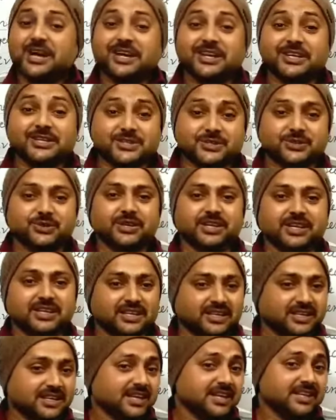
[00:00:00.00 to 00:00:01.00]

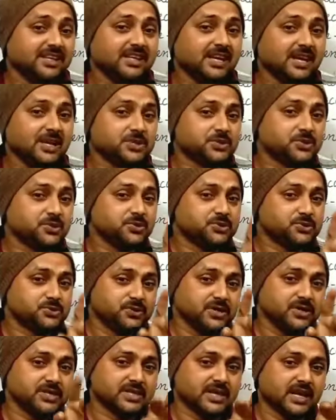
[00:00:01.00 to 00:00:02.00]
Story. Yeah, two
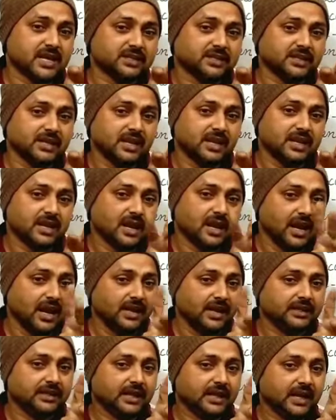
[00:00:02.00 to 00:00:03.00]
students are there
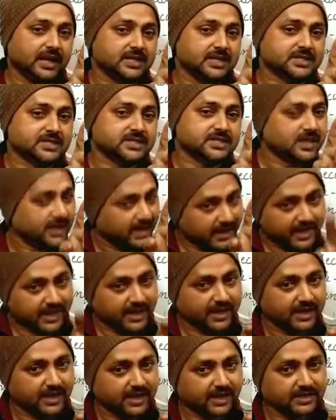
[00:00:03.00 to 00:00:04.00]
and they are
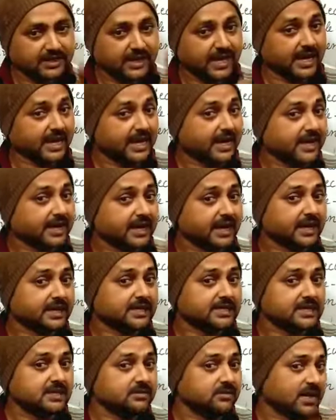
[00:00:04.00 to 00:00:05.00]
studying, they are
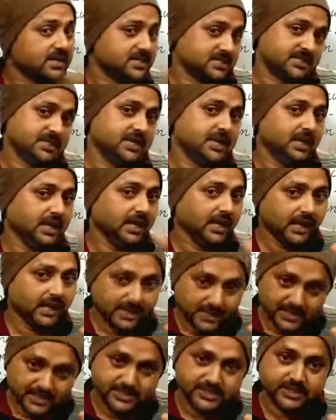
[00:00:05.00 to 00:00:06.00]
interacting by seeing
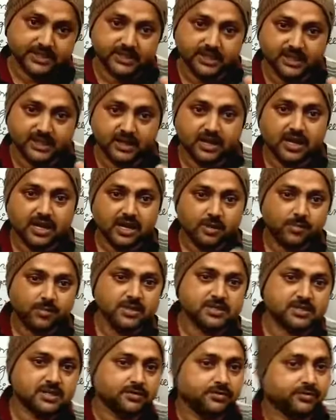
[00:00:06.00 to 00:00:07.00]
each other.
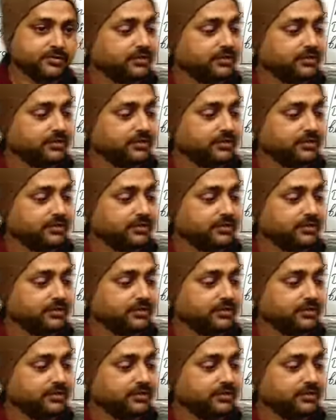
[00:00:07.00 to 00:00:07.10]
Means if